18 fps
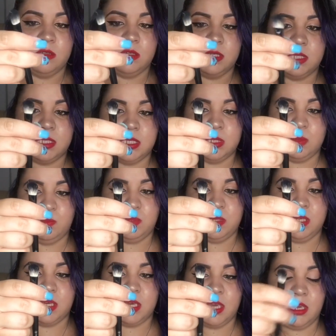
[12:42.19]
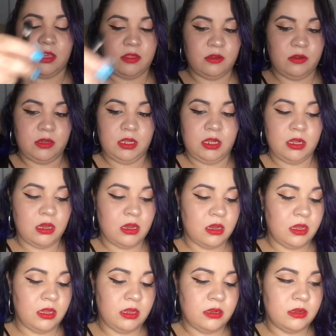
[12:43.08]
This is
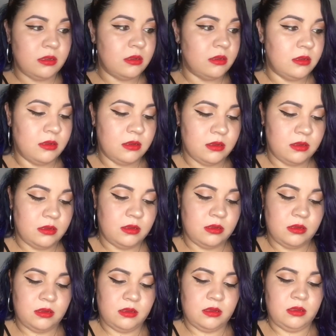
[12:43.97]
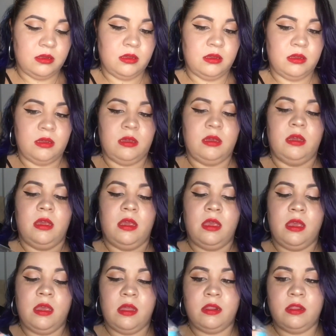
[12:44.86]
BK39.
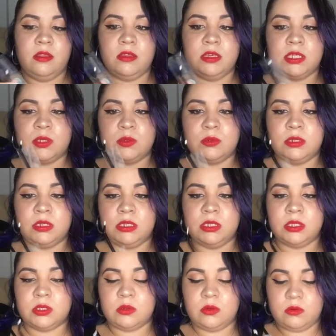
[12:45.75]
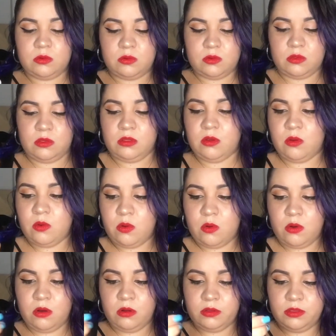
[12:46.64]
And this one is
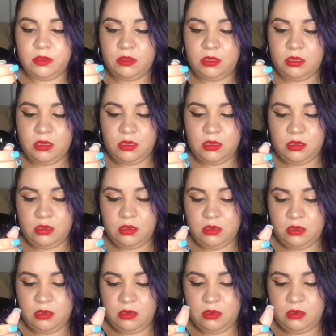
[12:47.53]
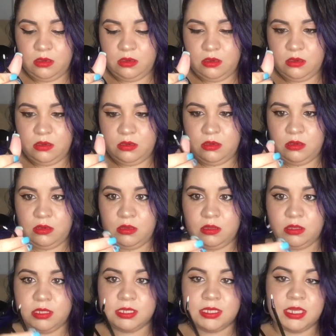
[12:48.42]
called the,
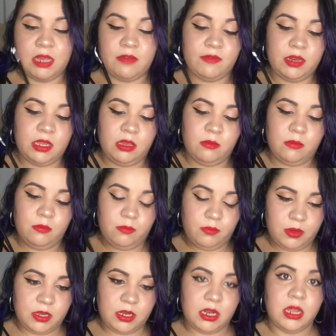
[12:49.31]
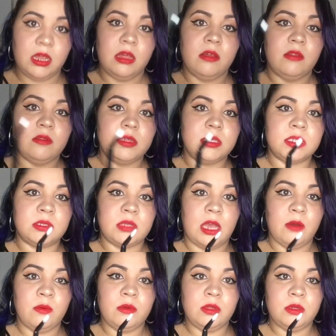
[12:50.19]
it doesn't have a name, but this
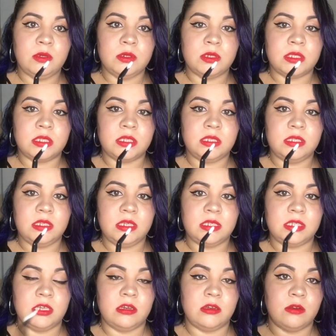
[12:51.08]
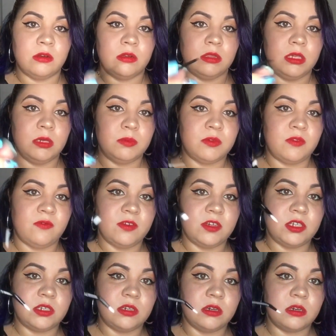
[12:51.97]
I would use to detail your lips for
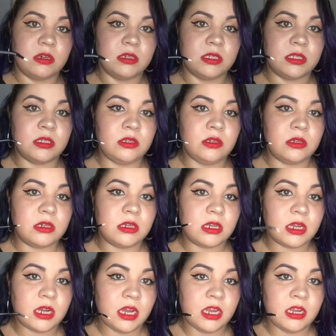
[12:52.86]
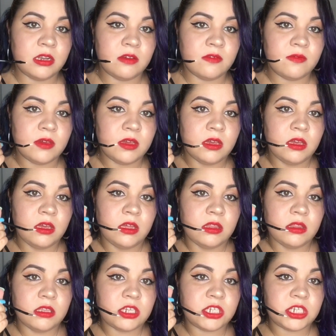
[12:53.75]
sure. Because then you could kind of,
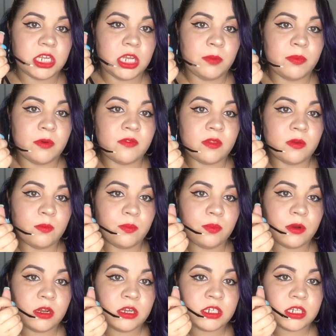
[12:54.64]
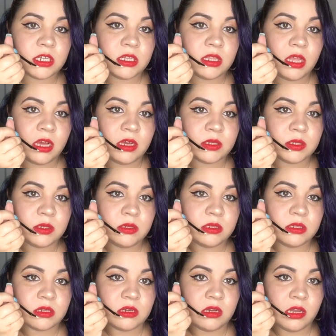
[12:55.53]
the shape of the brush allows you
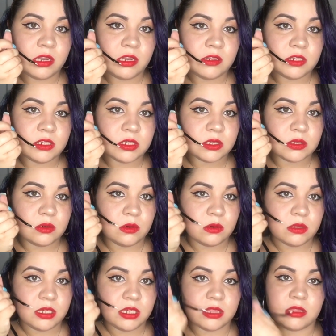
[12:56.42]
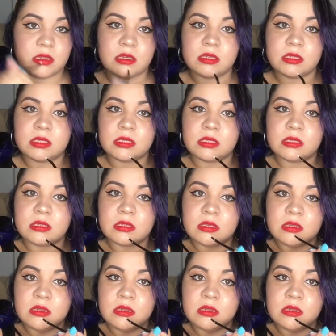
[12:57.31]
to kind of just go like this